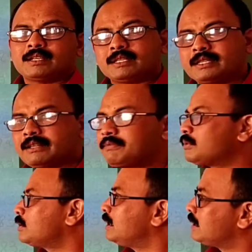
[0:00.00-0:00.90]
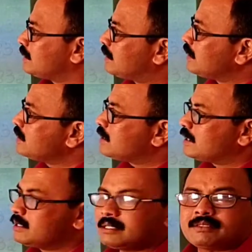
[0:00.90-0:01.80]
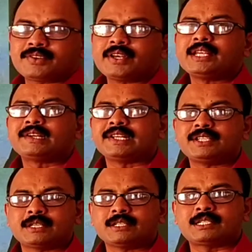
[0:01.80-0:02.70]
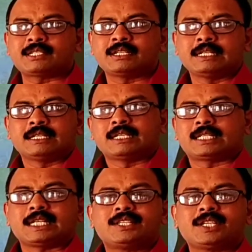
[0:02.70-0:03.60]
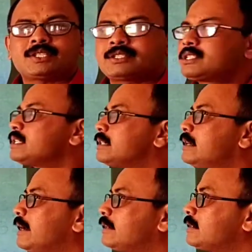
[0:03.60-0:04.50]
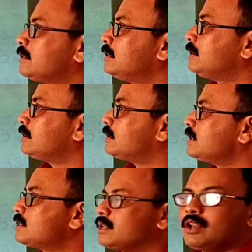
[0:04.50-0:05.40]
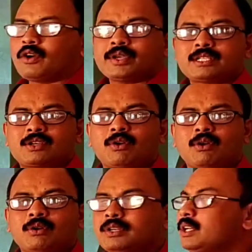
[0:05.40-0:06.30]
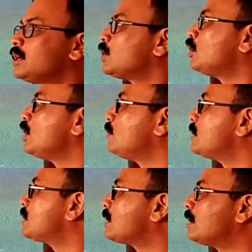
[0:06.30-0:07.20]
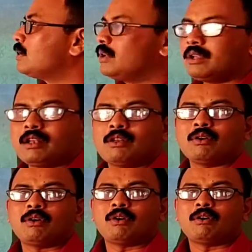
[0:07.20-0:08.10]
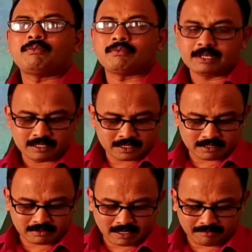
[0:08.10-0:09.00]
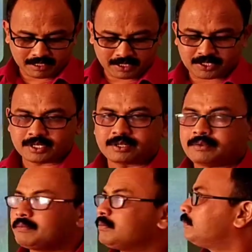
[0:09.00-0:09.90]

Therefore, these are the three reasons suggests that this law is called universal law of gravitation.